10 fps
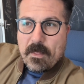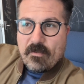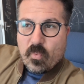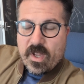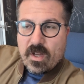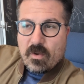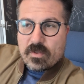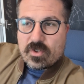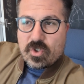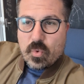if we
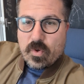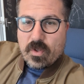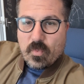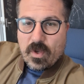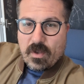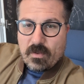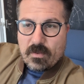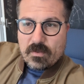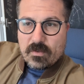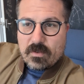don't steward it well
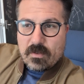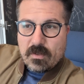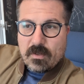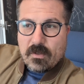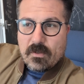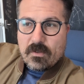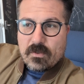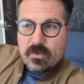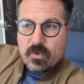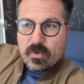
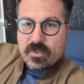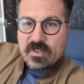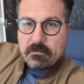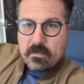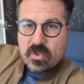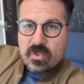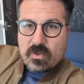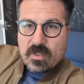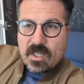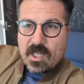towards submission
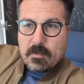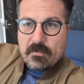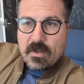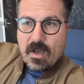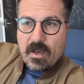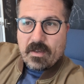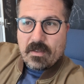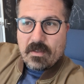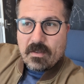to the kingdom of God,